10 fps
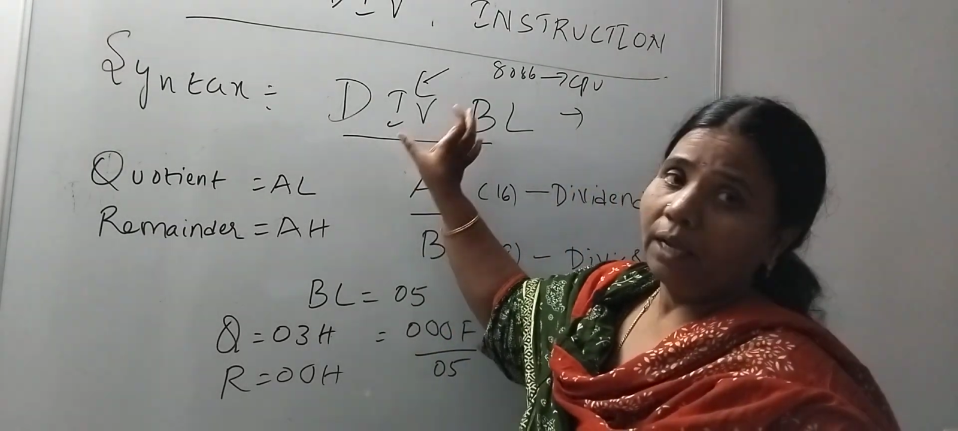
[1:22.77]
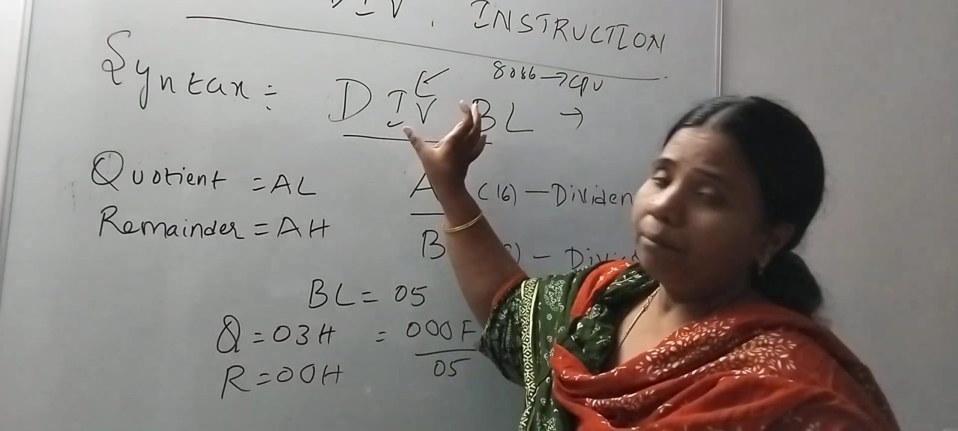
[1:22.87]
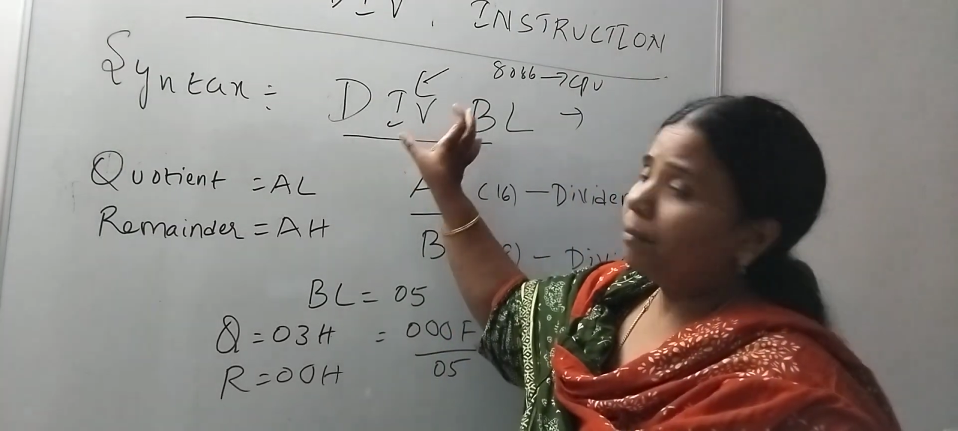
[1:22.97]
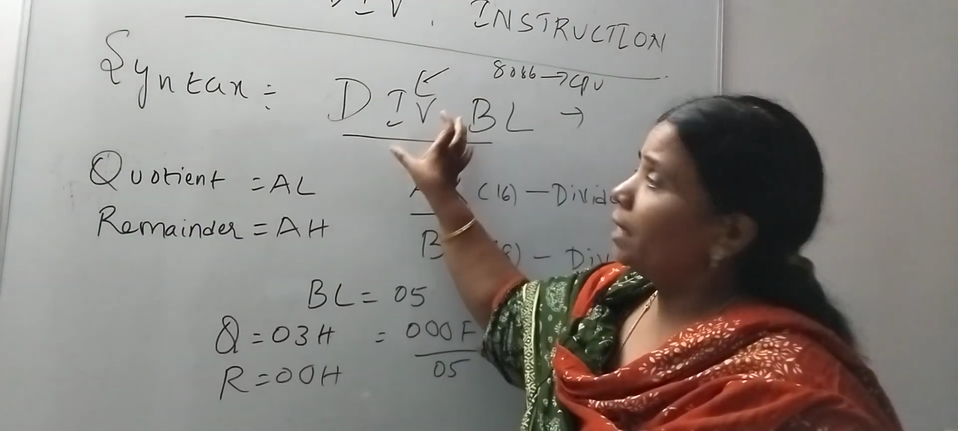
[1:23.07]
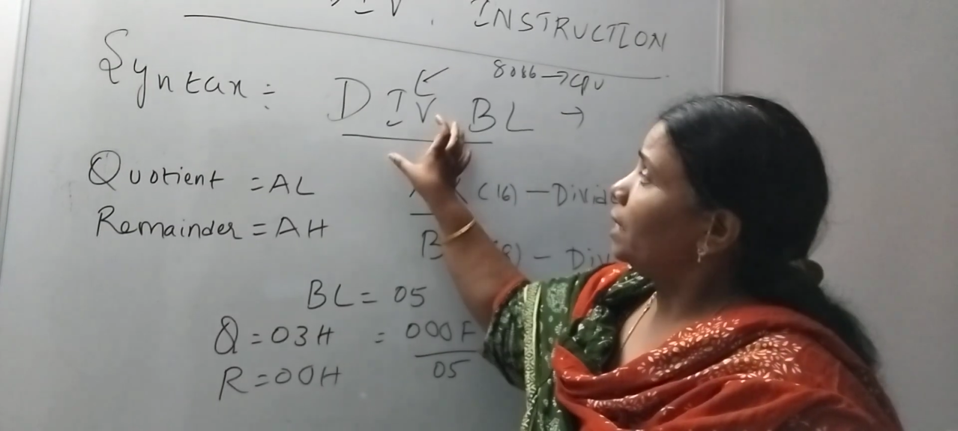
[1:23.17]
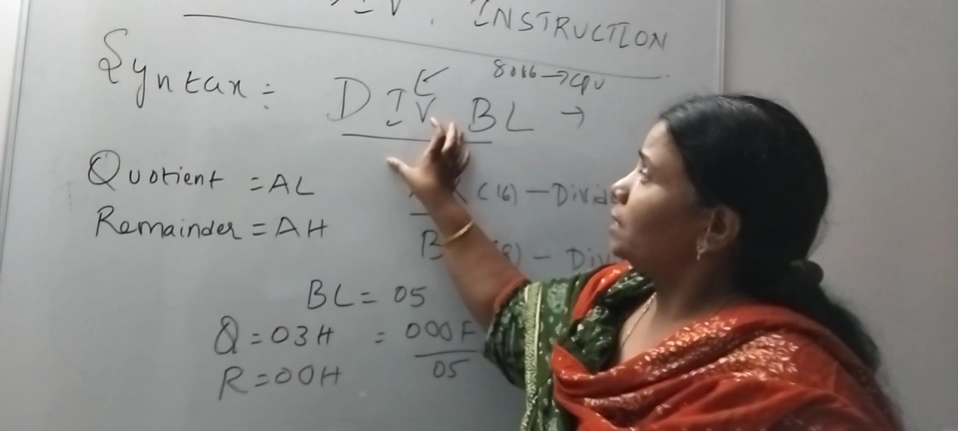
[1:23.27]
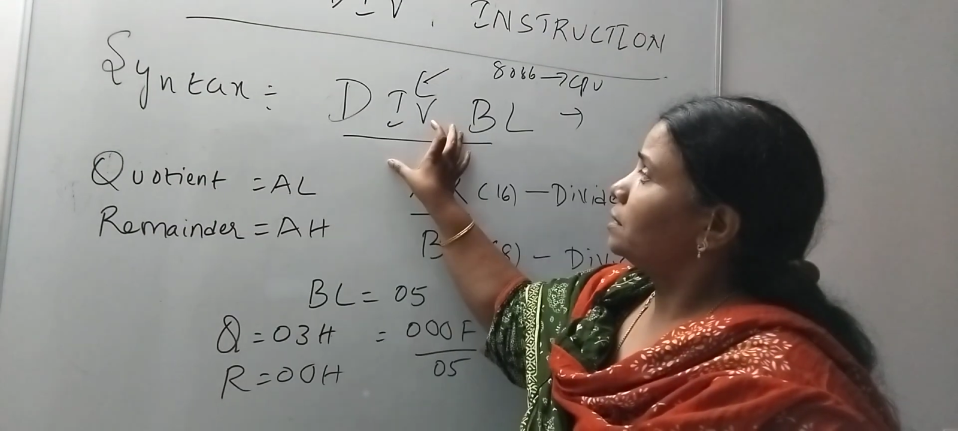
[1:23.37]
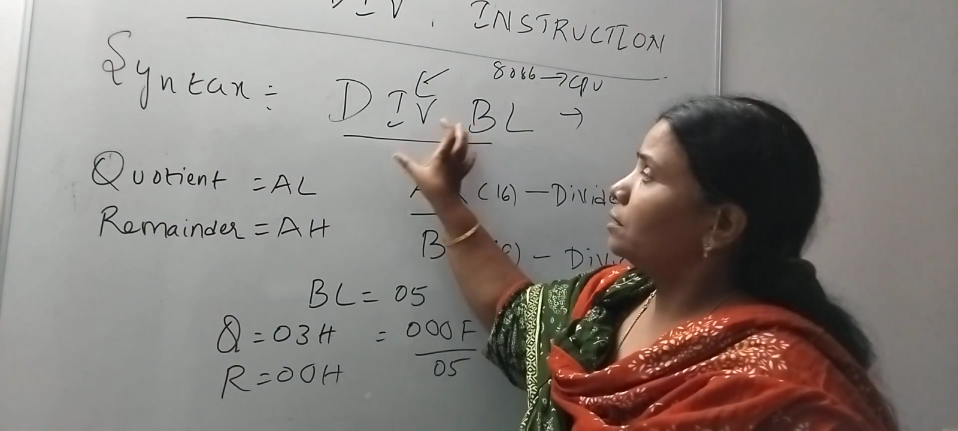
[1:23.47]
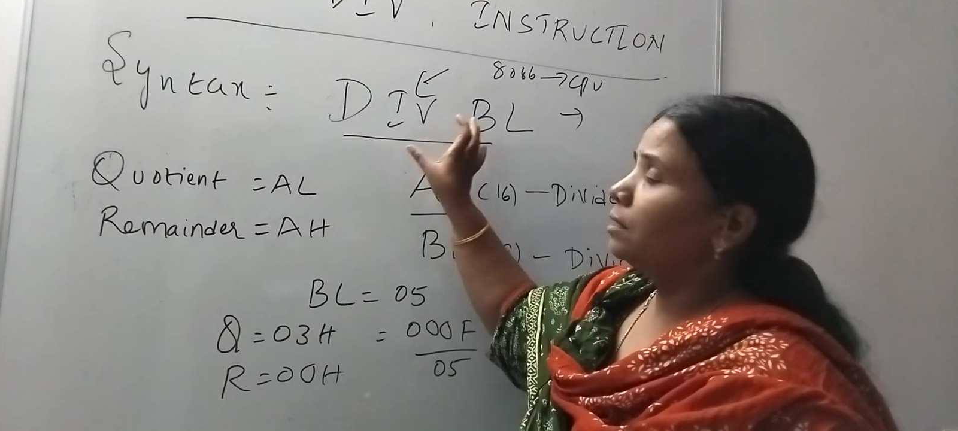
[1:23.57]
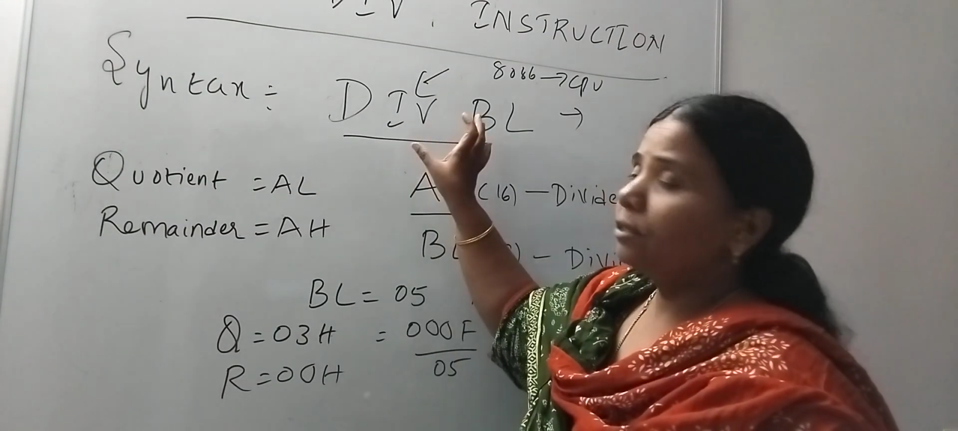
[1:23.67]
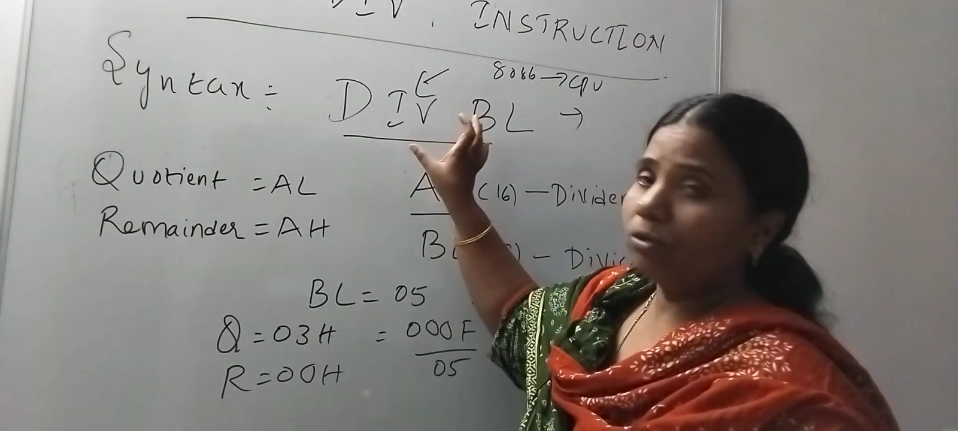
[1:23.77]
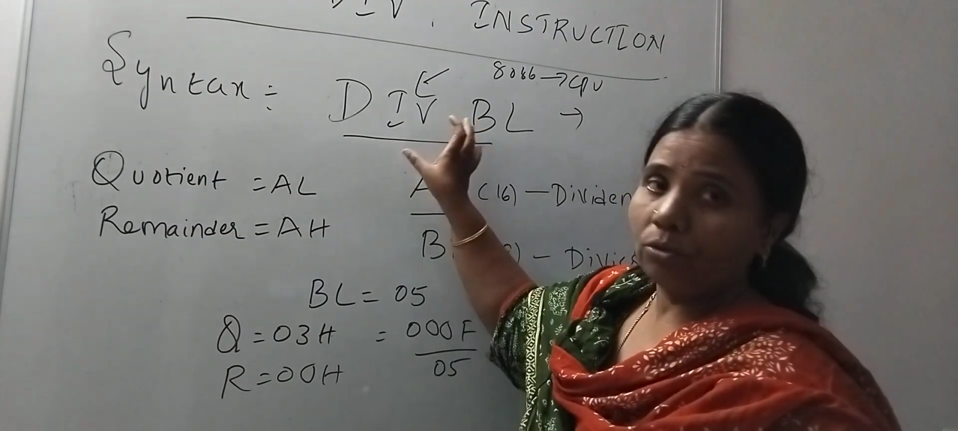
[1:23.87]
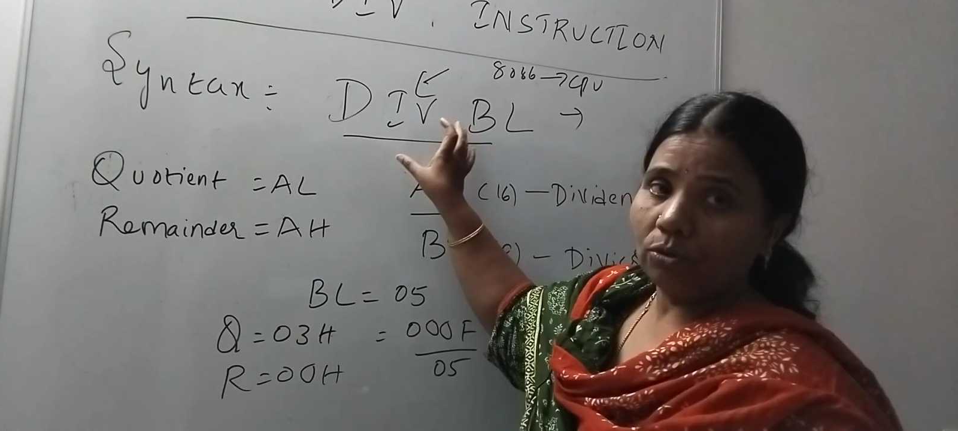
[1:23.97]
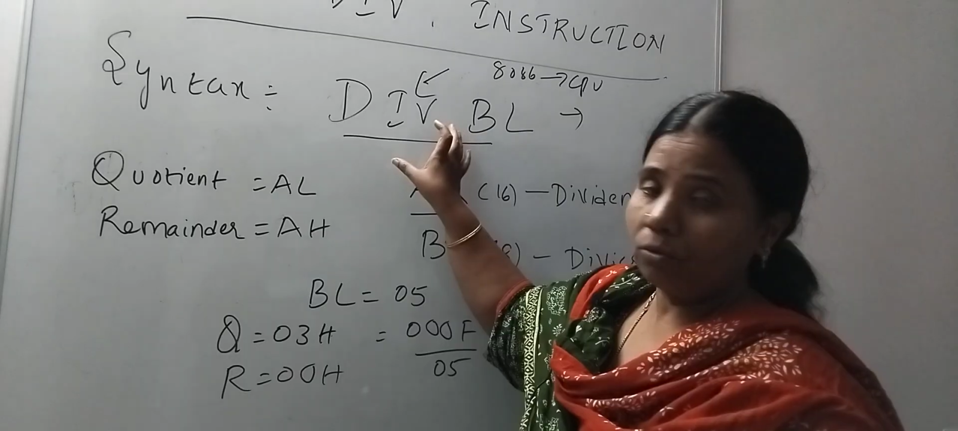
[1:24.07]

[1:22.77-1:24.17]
makes it to do,